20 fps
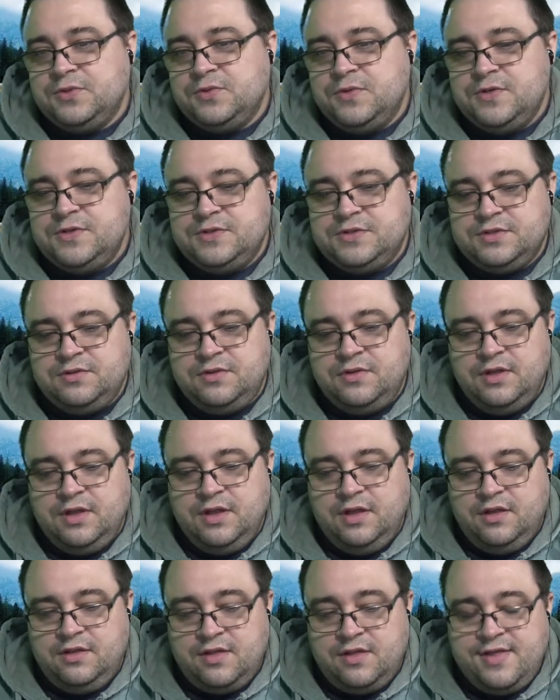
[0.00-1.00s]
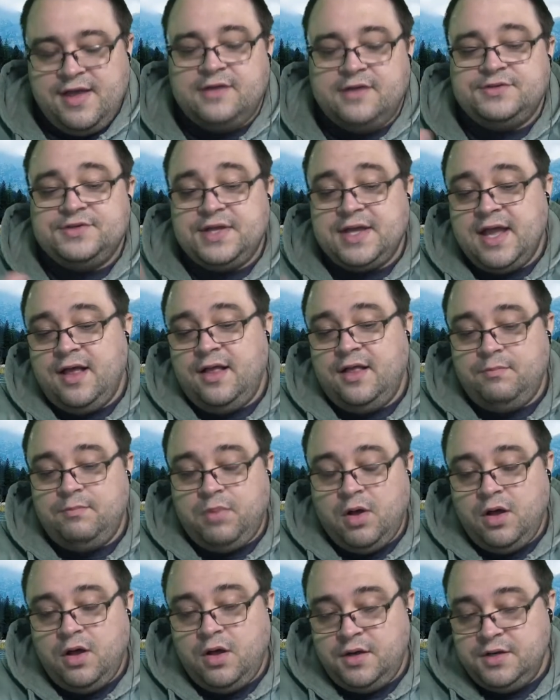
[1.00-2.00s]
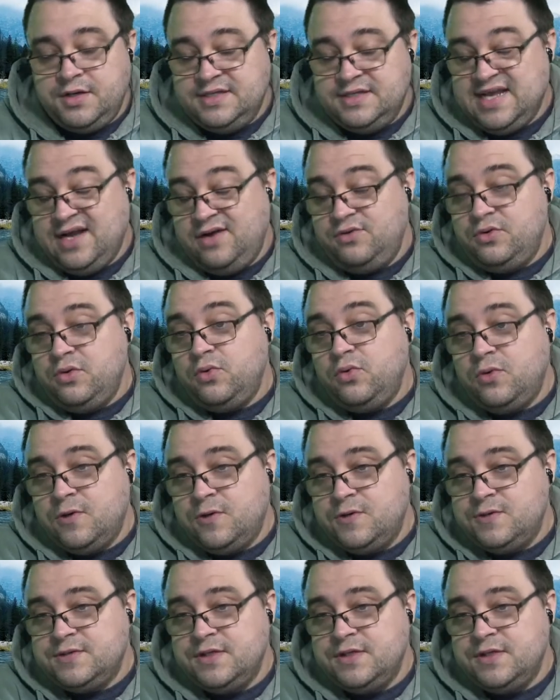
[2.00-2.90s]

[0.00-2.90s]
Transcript: was the 1,000-gallon pond is outdoors,